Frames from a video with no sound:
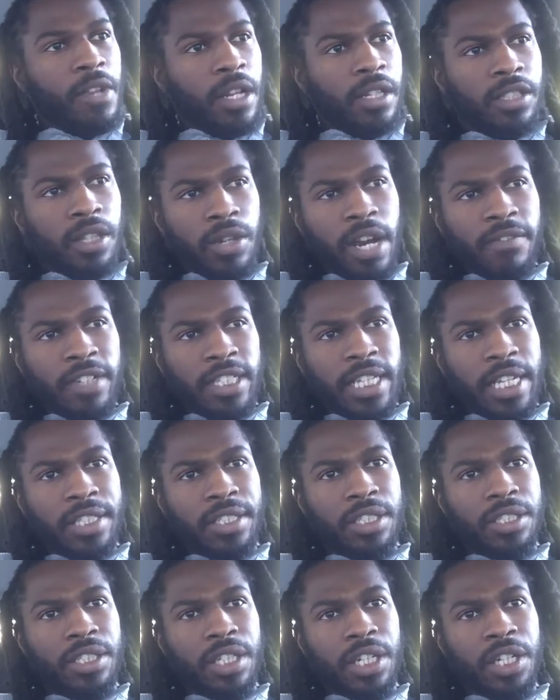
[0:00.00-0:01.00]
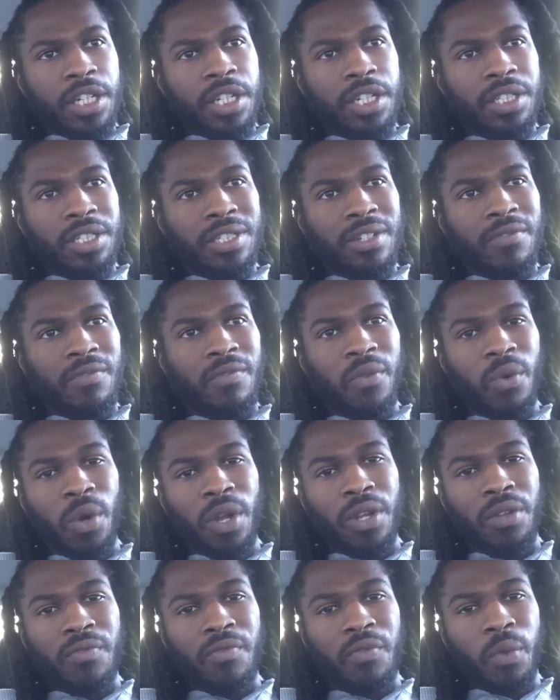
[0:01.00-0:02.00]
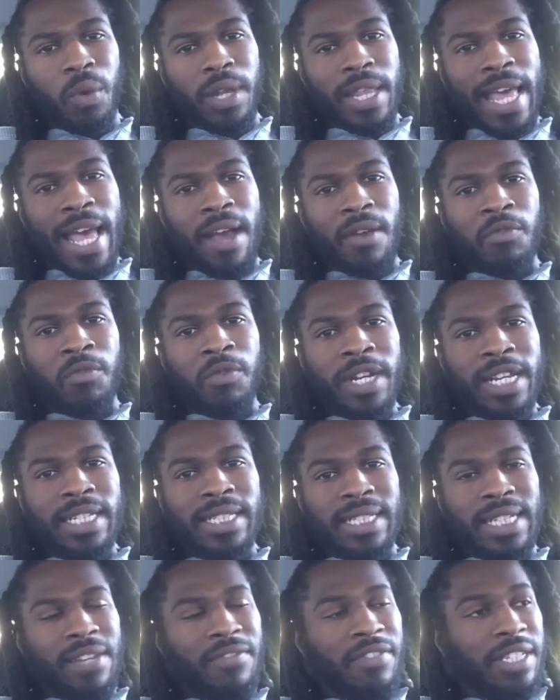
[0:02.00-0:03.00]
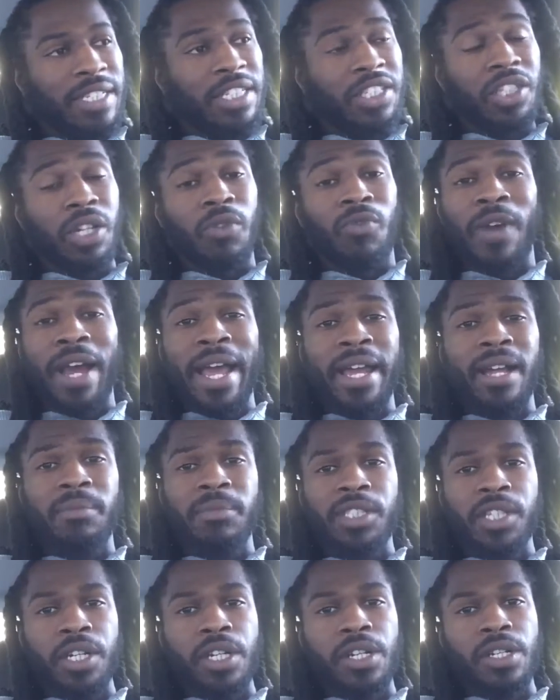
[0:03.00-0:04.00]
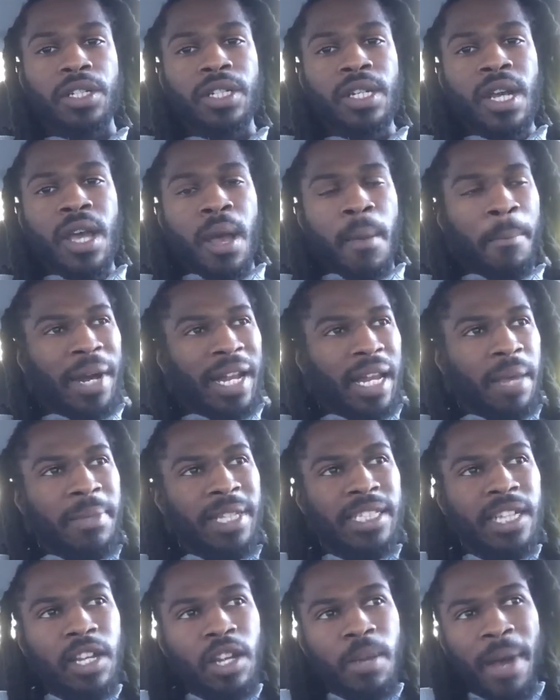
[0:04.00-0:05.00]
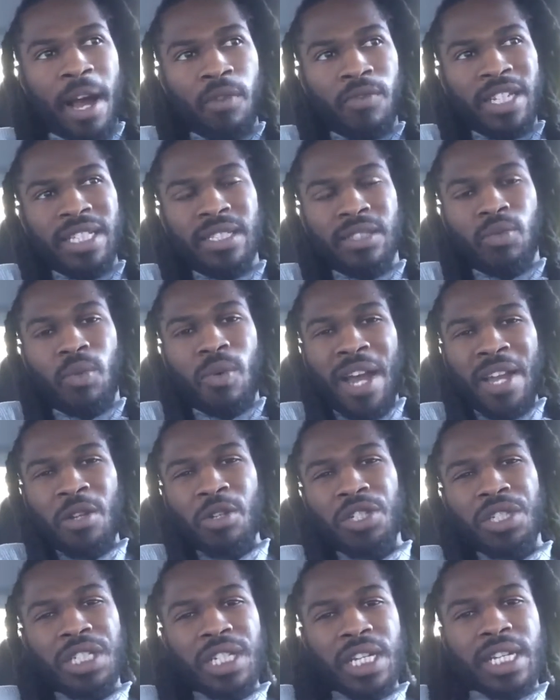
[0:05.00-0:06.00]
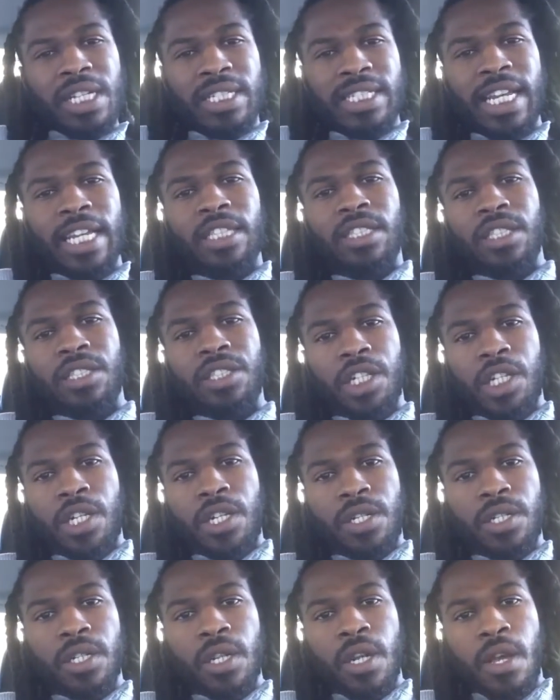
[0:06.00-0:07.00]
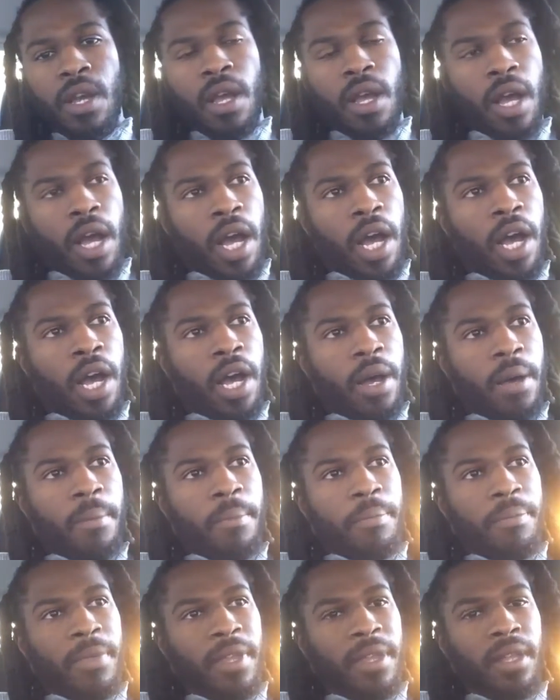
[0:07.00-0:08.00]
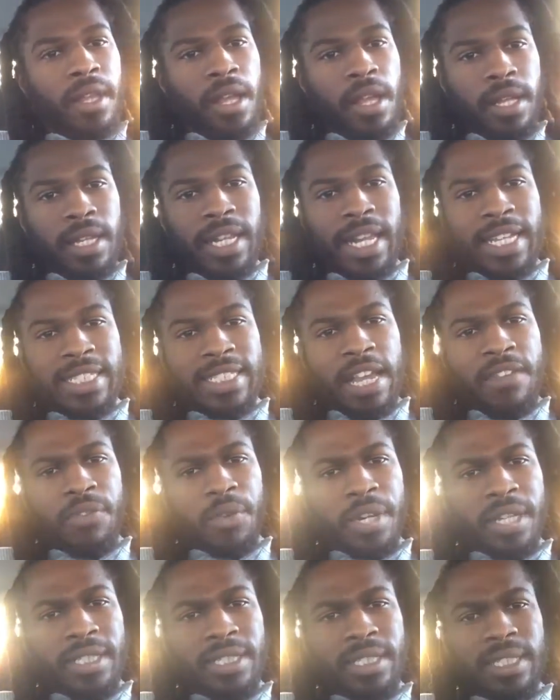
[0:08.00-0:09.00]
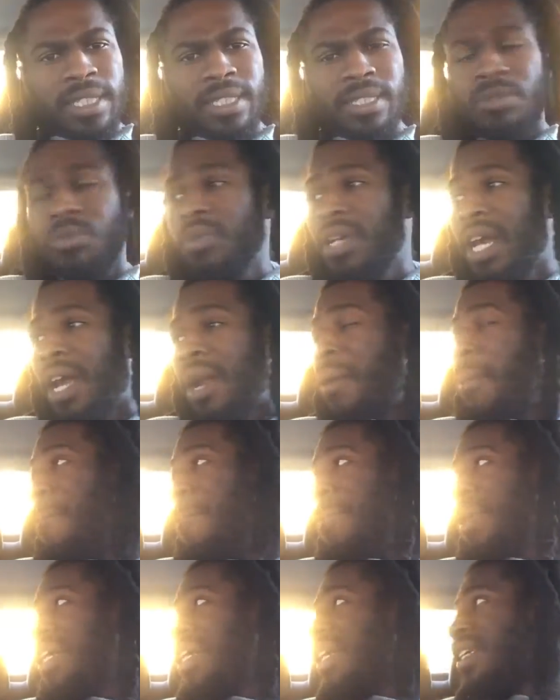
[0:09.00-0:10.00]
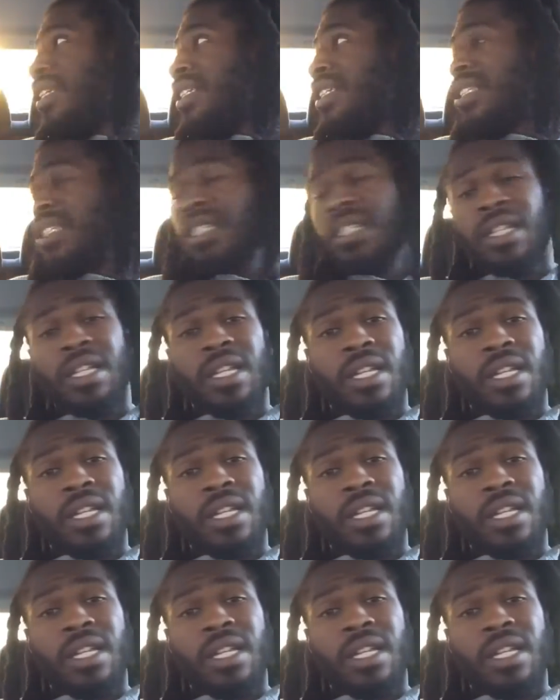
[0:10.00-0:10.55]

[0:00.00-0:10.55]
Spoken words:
So never chase a surge for that reason, if it's just a random surge. But let me tell you about reasons why you should chase a surge. Let's say, for instance, we got a bus.